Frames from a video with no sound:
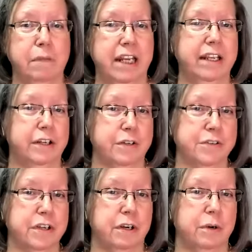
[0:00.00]
Many
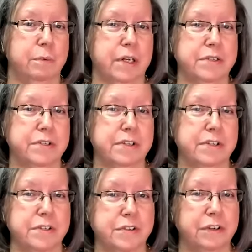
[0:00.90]
years ago, while
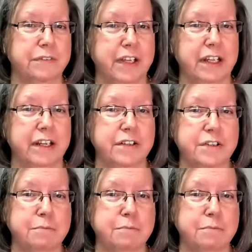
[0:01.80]
serving in